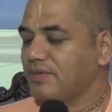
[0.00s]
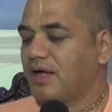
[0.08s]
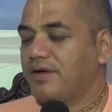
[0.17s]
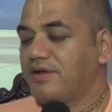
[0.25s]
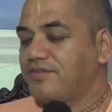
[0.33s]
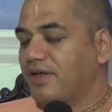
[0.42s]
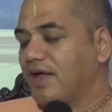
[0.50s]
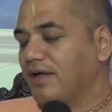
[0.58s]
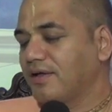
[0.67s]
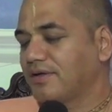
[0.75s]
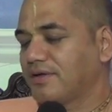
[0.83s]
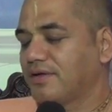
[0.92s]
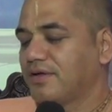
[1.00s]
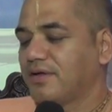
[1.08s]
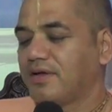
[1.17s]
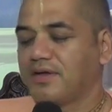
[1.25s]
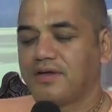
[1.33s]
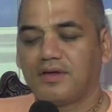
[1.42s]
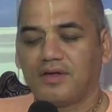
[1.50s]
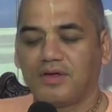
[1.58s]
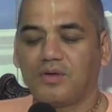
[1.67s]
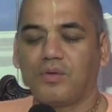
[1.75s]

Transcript: Richika. He